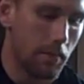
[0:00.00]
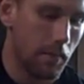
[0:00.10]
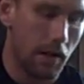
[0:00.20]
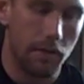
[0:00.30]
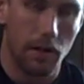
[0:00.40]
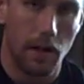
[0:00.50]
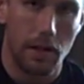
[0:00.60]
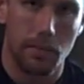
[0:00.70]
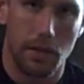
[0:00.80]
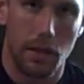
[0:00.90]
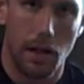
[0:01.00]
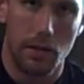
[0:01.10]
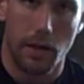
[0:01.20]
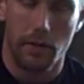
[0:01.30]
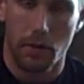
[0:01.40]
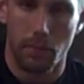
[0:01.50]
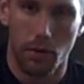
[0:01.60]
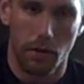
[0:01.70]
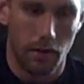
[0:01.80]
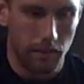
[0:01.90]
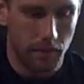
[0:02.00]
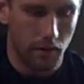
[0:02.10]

of give it a nice massage after you pulled it